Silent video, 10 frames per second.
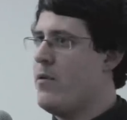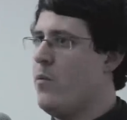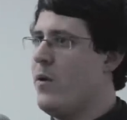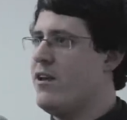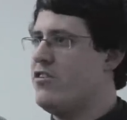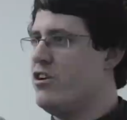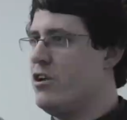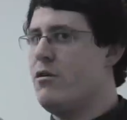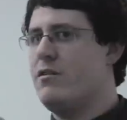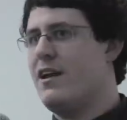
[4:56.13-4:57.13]
which
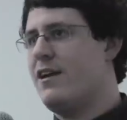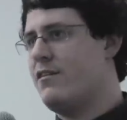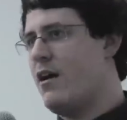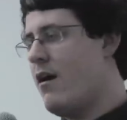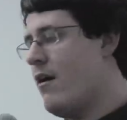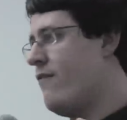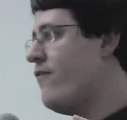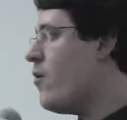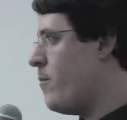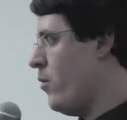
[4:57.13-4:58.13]
uses
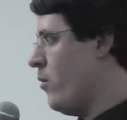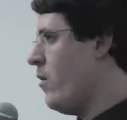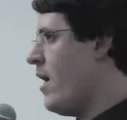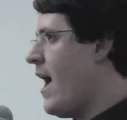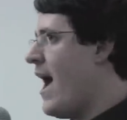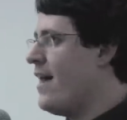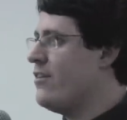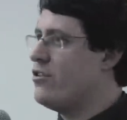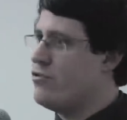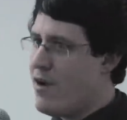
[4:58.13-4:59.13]
football
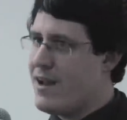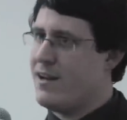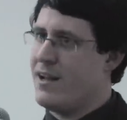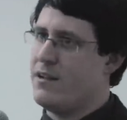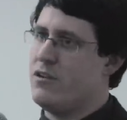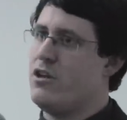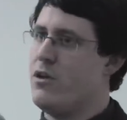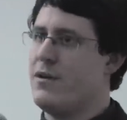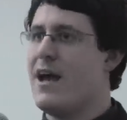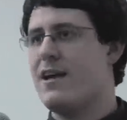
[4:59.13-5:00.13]
and training
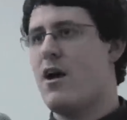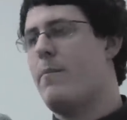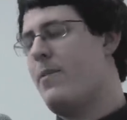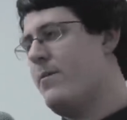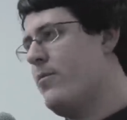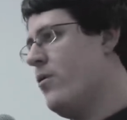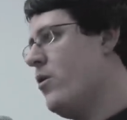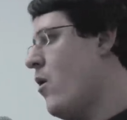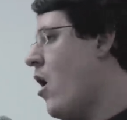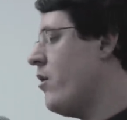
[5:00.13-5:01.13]
to get young people
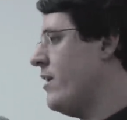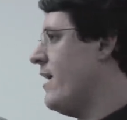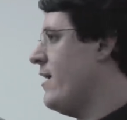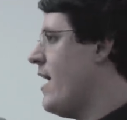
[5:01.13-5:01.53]
who aren't in